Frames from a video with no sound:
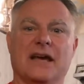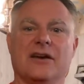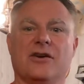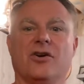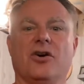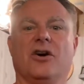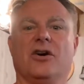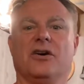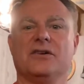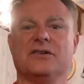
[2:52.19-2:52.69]

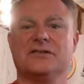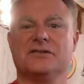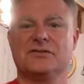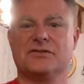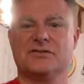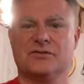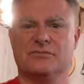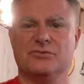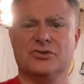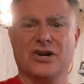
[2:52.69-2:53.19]
cause
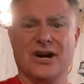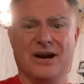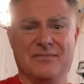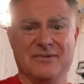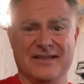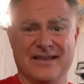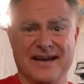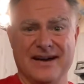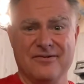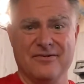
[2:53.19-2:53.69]
some
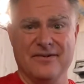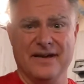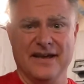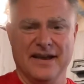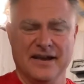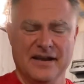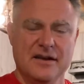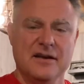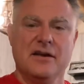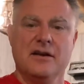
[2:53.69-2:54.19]
drama that way.
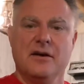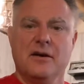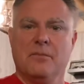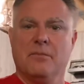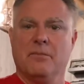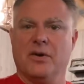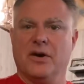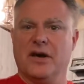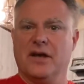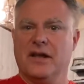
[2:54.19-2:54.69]

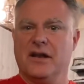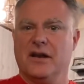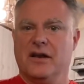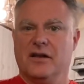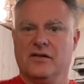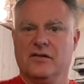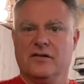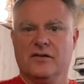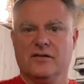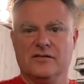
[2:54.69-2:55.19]
But
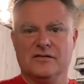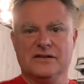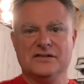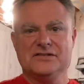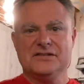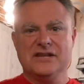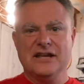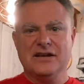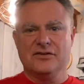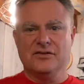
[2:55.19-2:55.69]

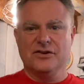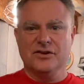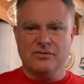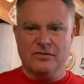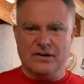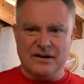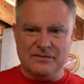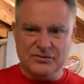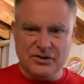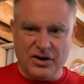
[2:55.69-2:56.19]
let's take a look at
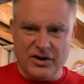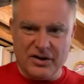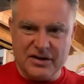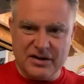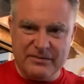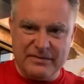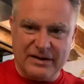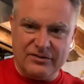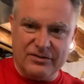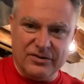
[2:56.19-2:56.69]
what I'm talking
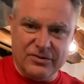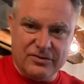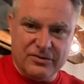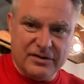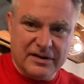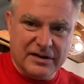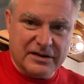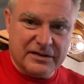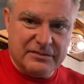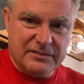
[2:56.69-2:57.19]
about real
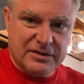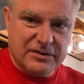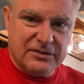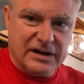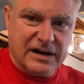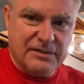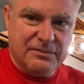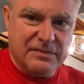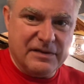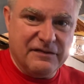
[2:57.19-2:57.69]
quick. Let me
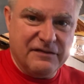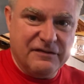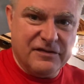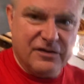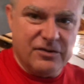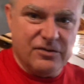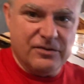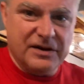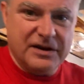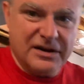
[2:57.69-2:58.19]
grab my
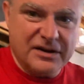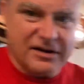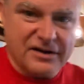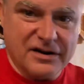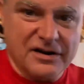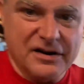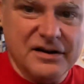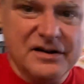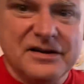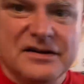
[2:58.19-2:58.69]
phone here.